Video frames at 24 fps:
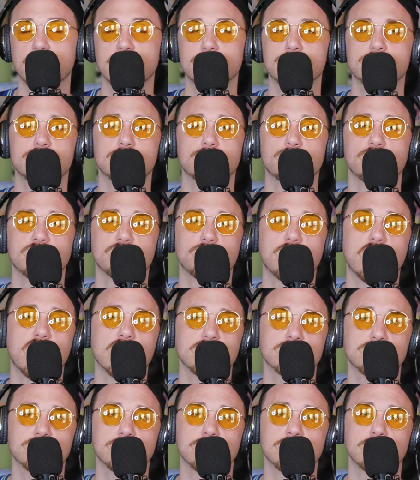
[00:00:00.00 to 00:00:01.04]
mentioned. We
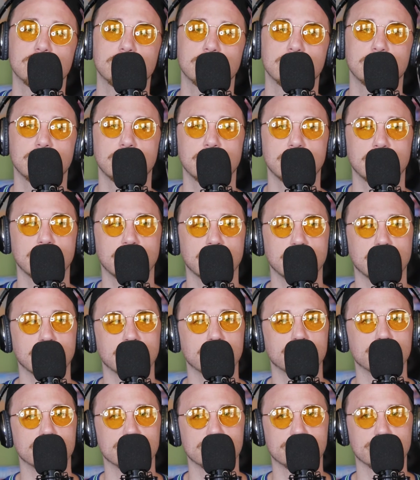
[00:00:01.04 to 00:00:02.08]
watched it.
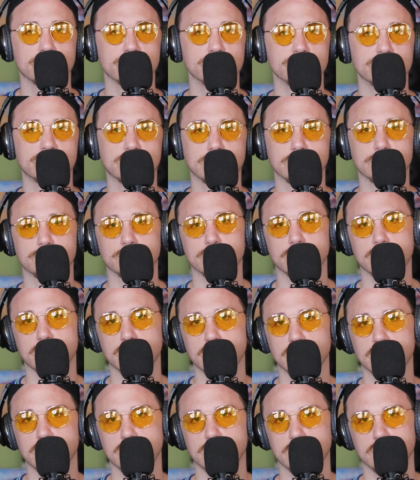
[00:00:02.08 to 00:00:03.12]
It was gruesome.
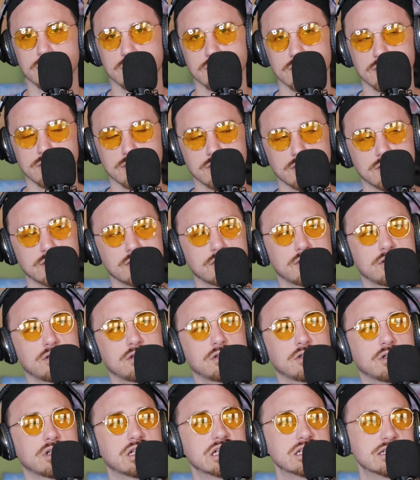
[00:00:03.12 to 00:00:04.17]

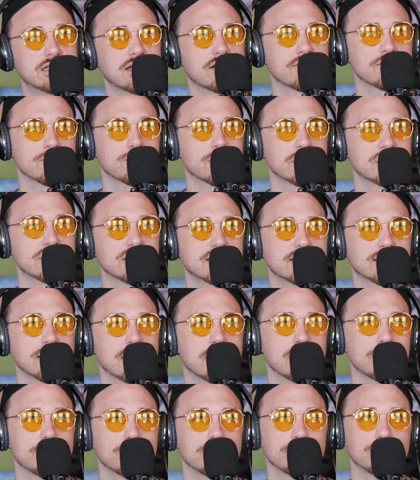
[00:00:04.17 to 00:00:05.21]
He's never been the
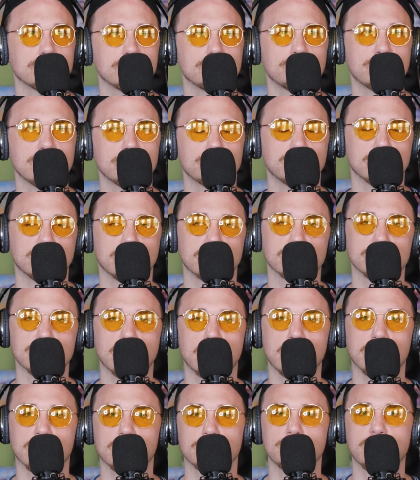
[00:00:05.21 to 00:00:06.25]
same. People don't
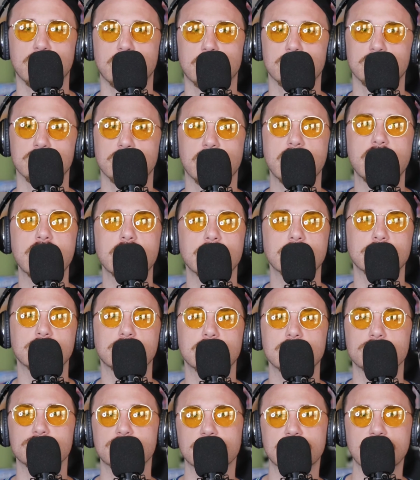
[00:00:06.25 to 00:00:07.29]
talk about it. Hey,
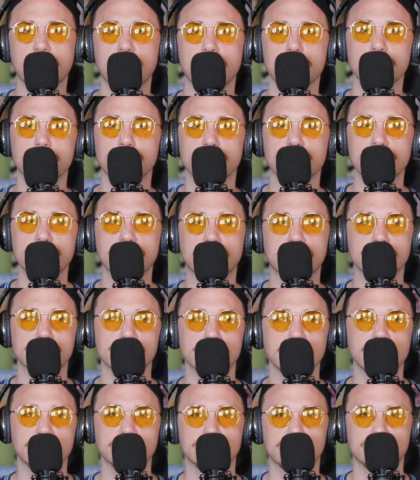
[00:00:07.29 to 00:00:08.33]
give the guy a break.
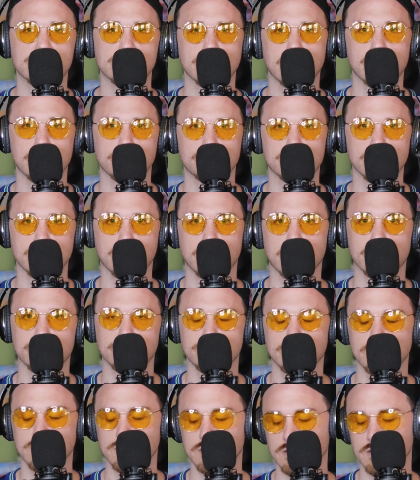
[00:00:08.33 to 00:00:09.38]
His leg snapped off.